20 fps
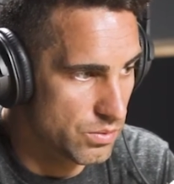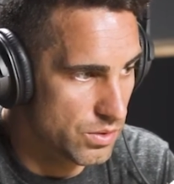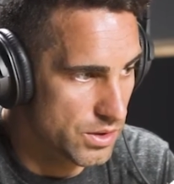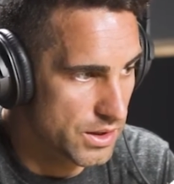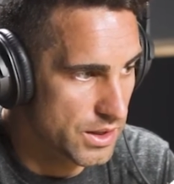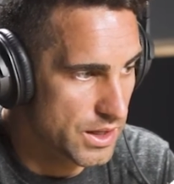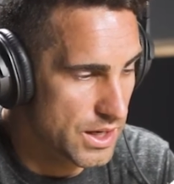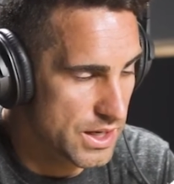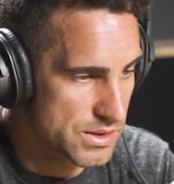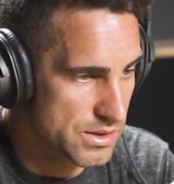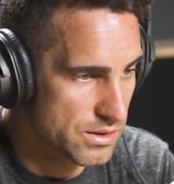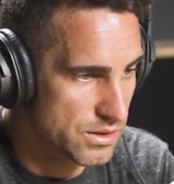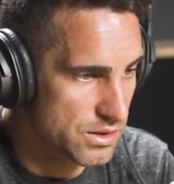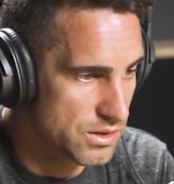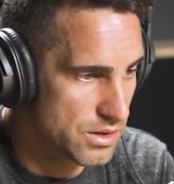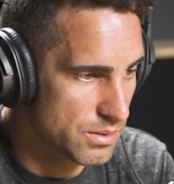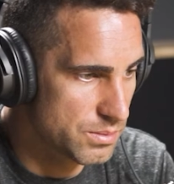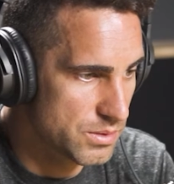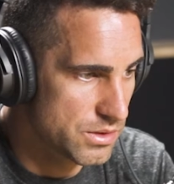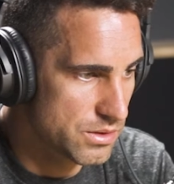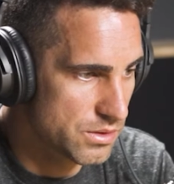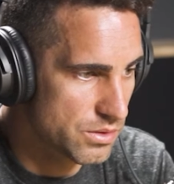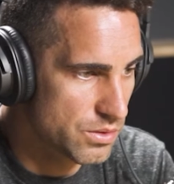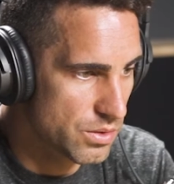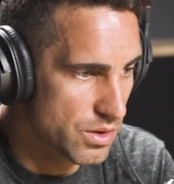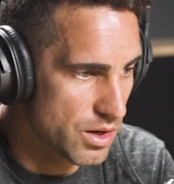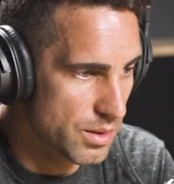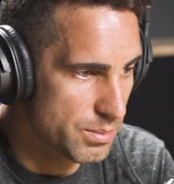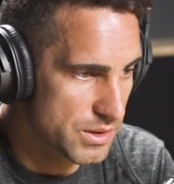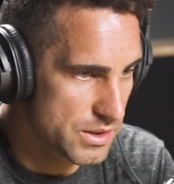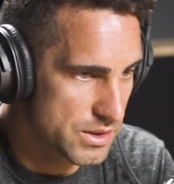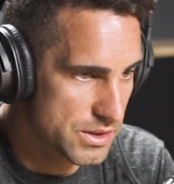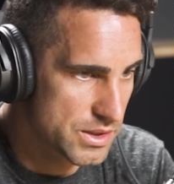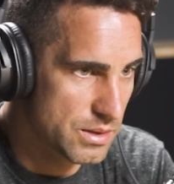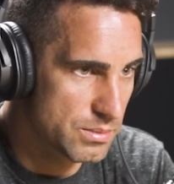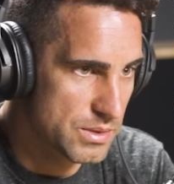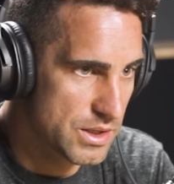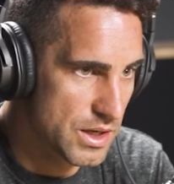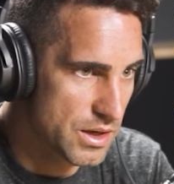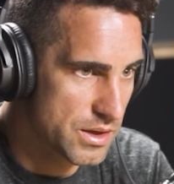one of the guys I looked up to grew up in the
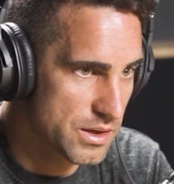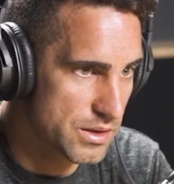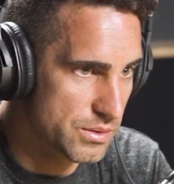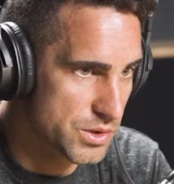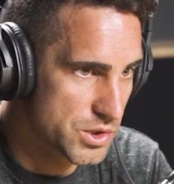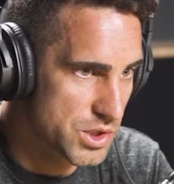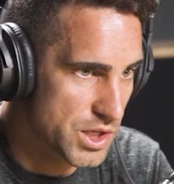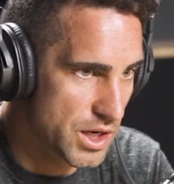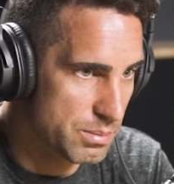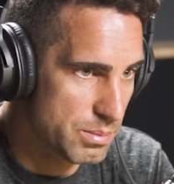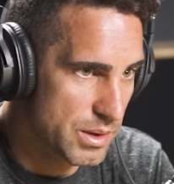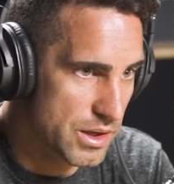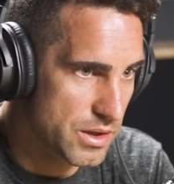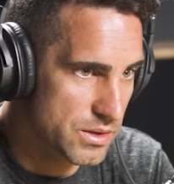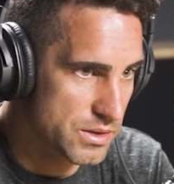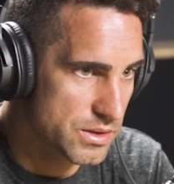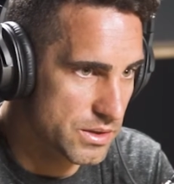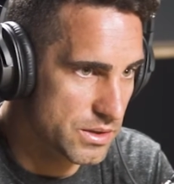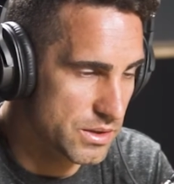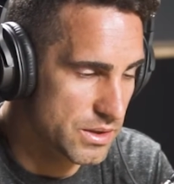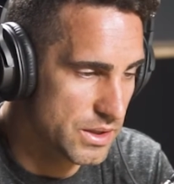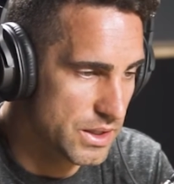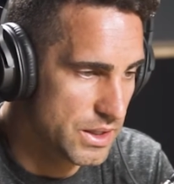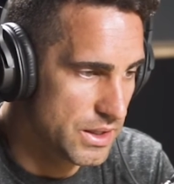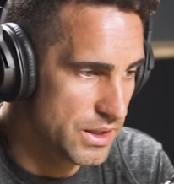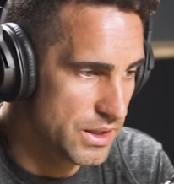same town I did, was Chad Pedersen.